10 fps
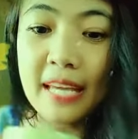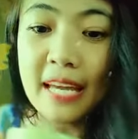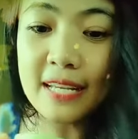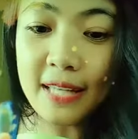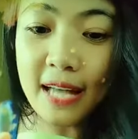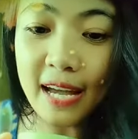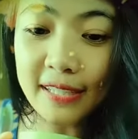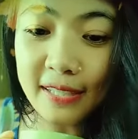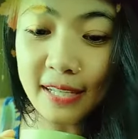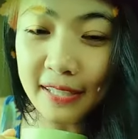Yes,
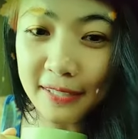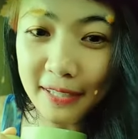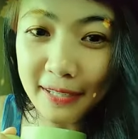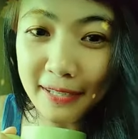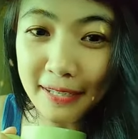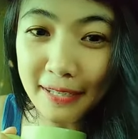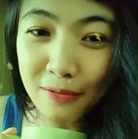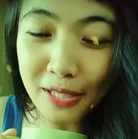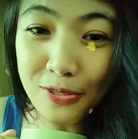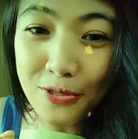hi
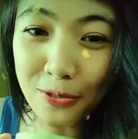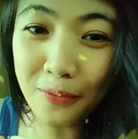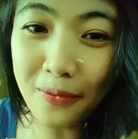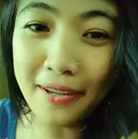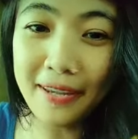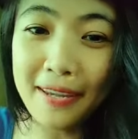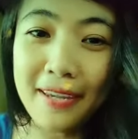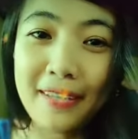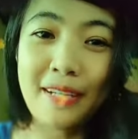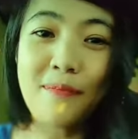Aichan, what are you doing?